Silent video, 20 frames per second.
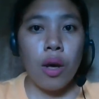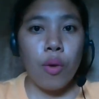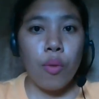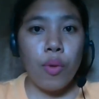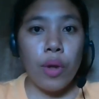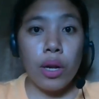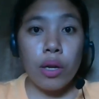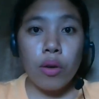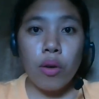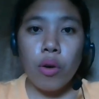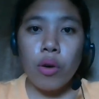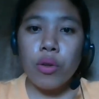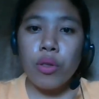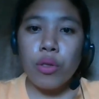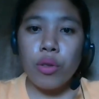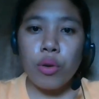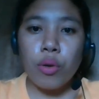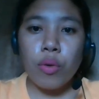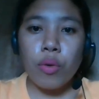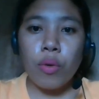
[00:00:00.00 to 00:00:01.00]
will go
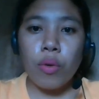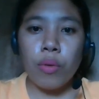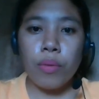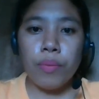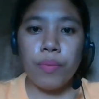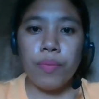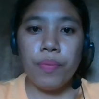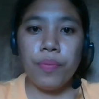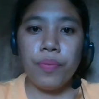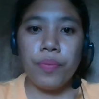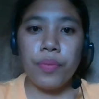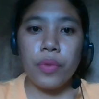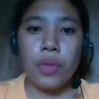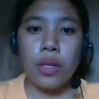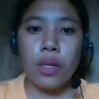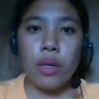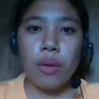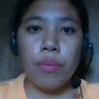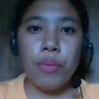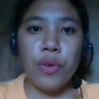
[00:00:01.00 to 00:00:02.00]
through
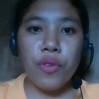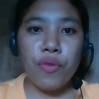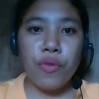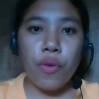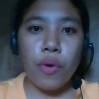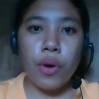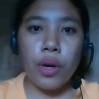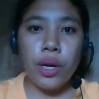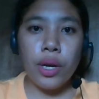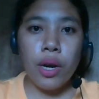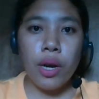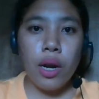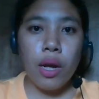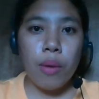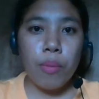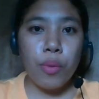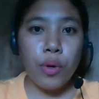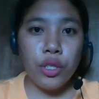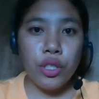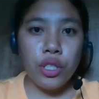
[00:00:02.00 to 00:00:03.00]
before
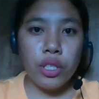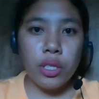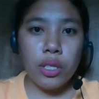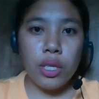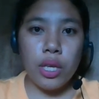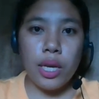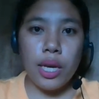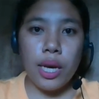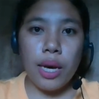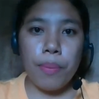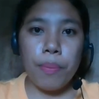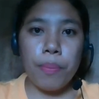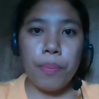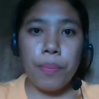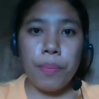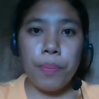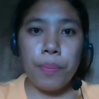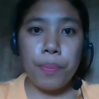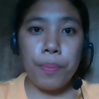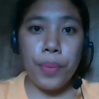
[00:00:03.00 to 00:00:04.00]
purchasing a
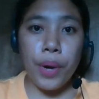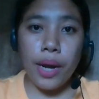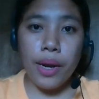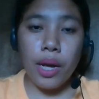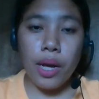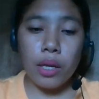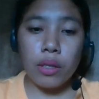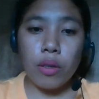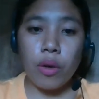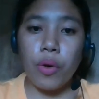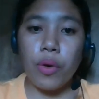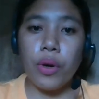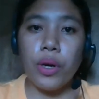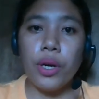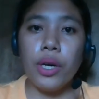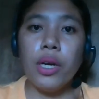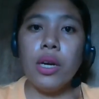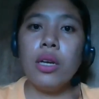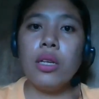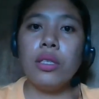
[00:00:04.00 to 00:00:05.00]
product
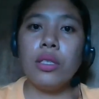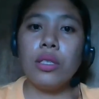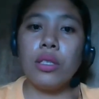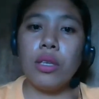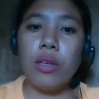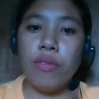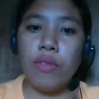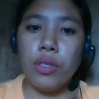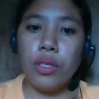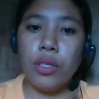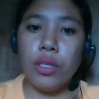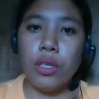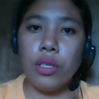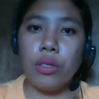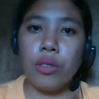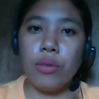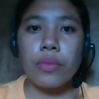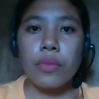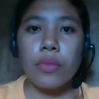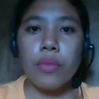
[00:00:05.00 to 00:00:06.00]
or
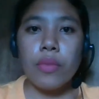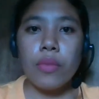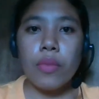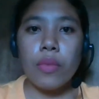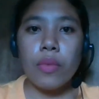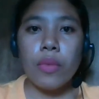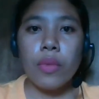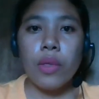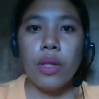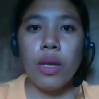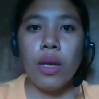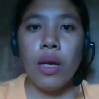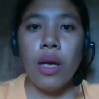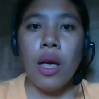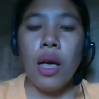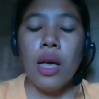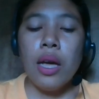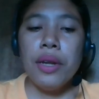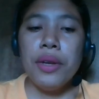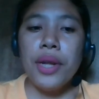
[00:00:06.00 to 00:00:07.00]
services.
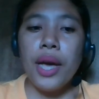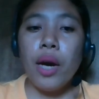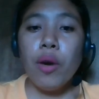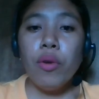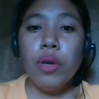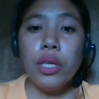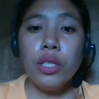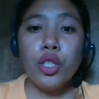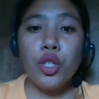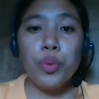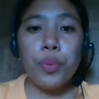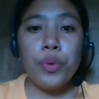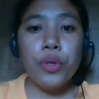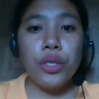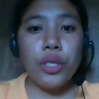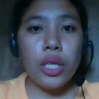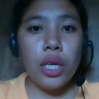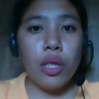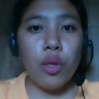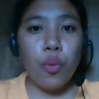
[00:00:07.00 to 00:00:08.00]
Now let's
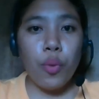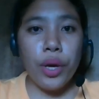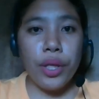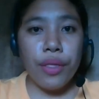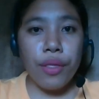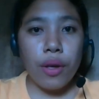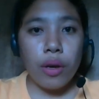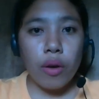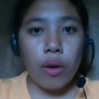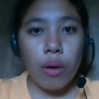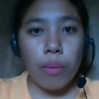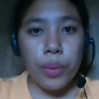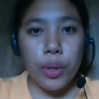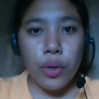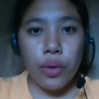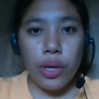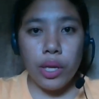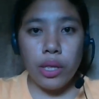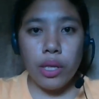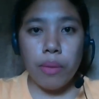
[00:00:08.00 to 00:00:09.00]
proceed with
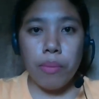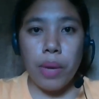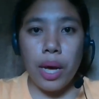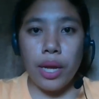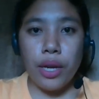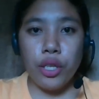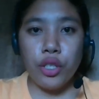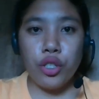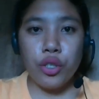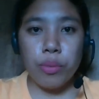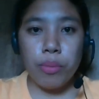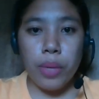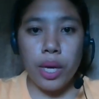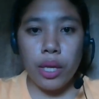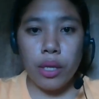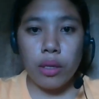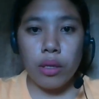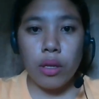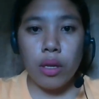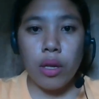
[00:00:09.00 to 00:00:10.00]
community management.